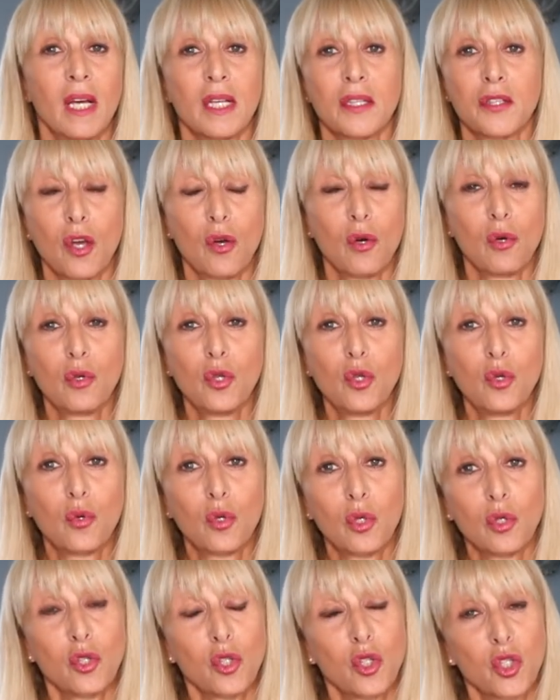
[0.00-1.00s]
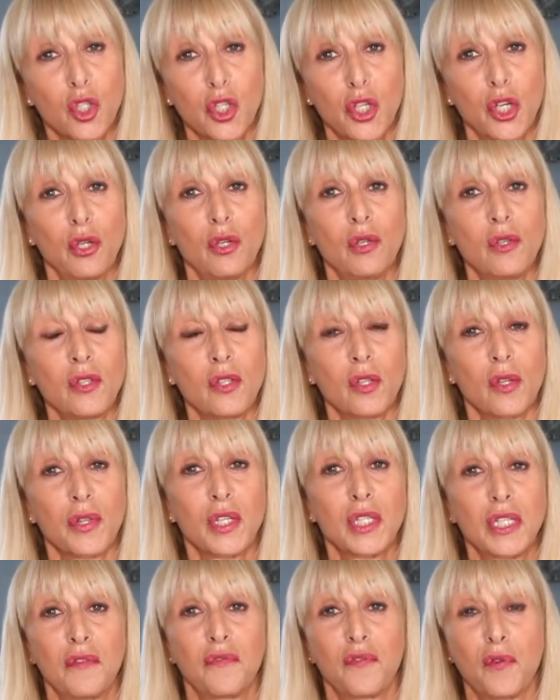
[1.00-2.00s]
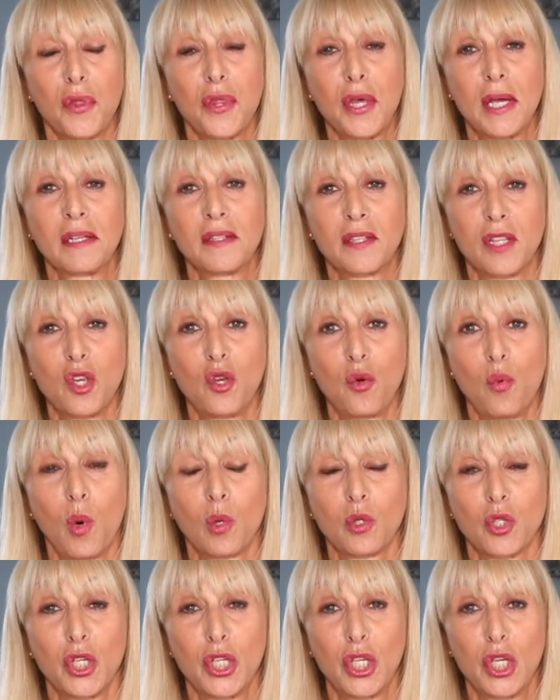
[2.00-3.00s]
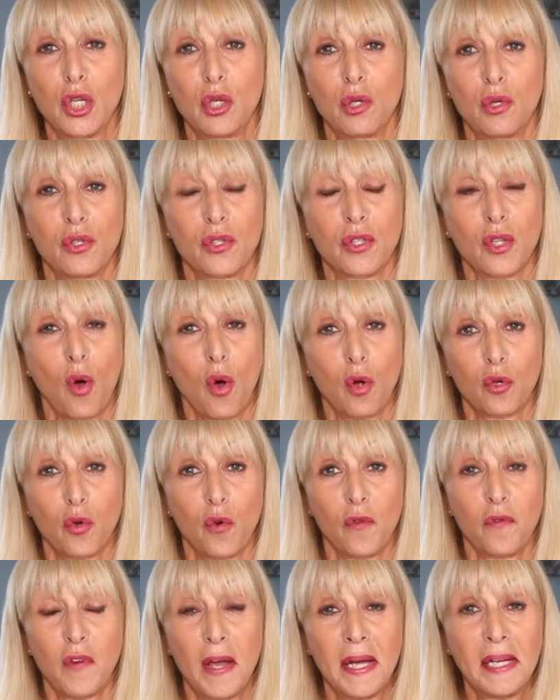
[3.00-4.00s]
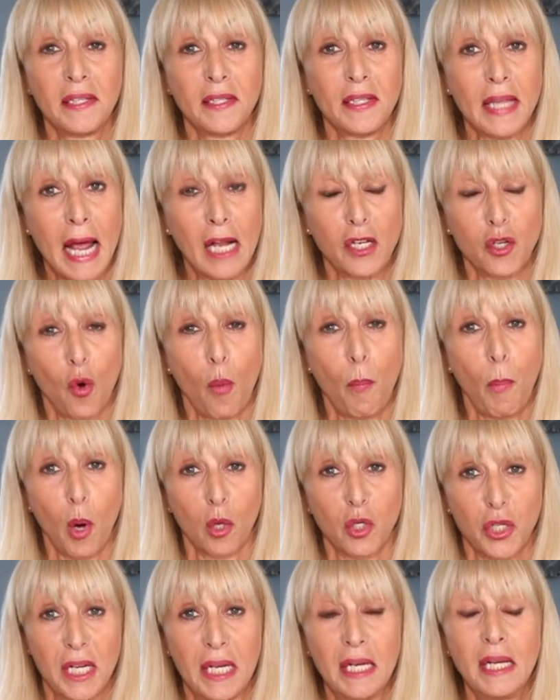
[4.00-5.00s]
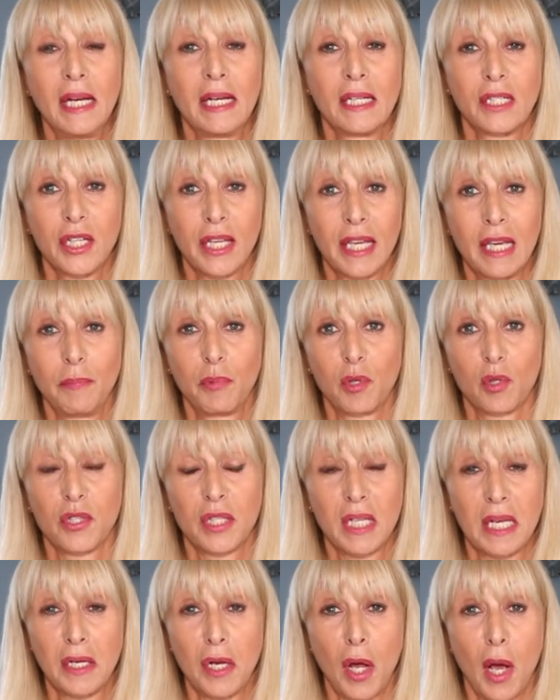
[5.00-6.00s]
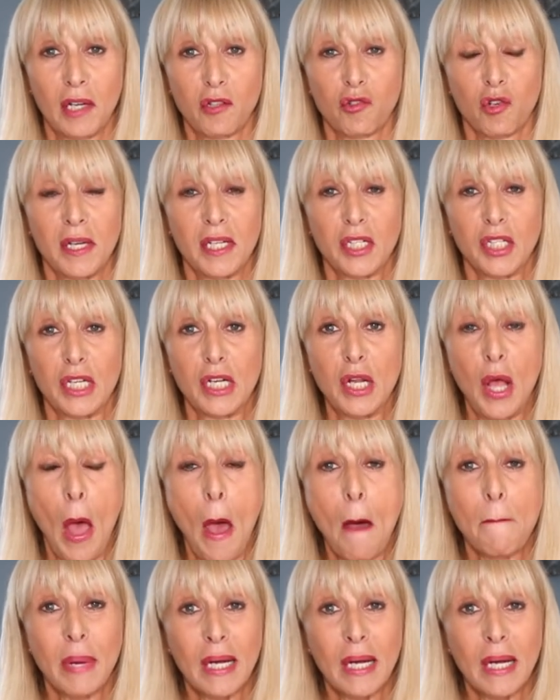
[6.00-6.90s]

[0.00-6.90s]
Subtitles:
So you can choose the different things that you want to use on your face and your body to keep your skin hydrated,